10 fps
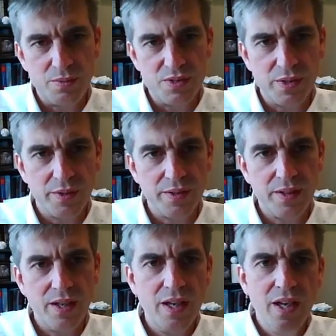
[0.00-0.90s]
as a
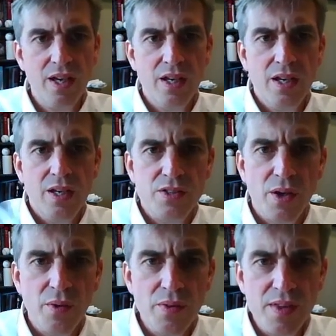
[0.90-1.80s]
result.
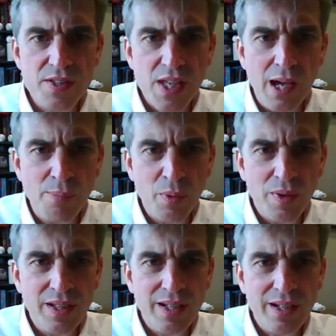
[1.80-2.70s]
So this upper
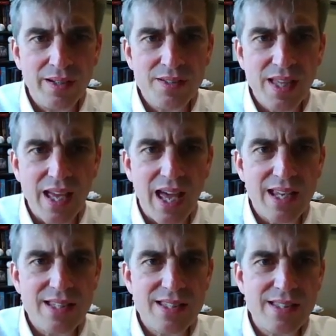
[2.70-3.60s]
one here, they
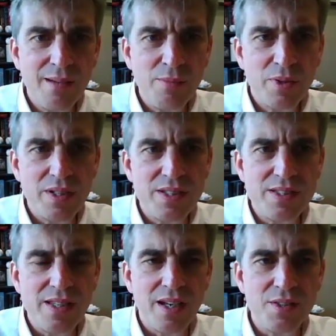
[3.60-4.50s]
added some
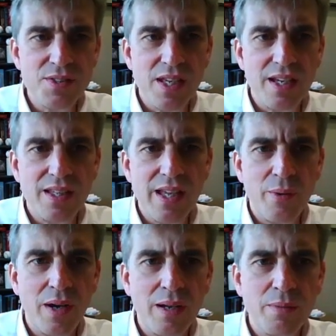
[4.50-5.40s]
grid cells.
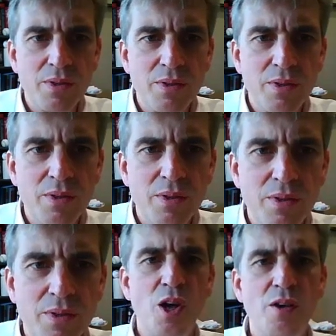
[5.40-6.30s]
They were able to
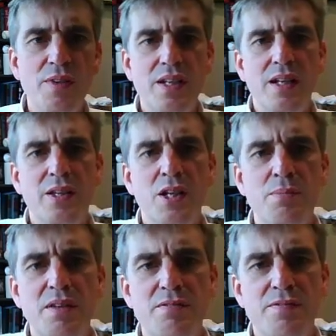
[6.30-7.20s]
resolve it a
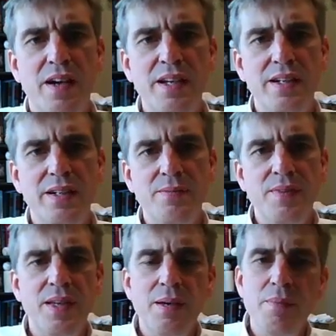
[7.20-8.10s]
little bit finer,
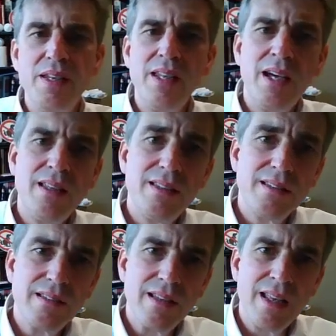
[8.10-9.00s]
but not
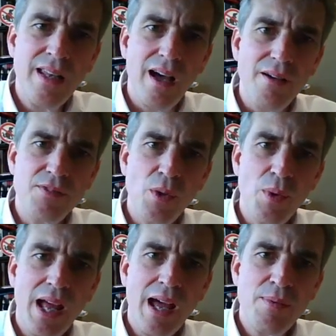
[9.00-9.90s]
enough.
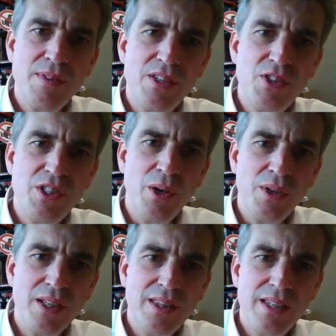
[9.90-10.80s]
So what happens is you
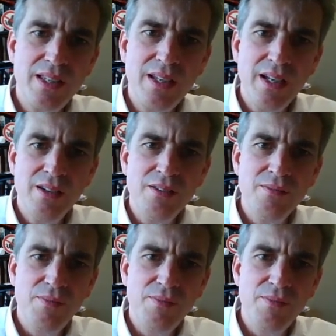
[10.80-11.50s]
don't get the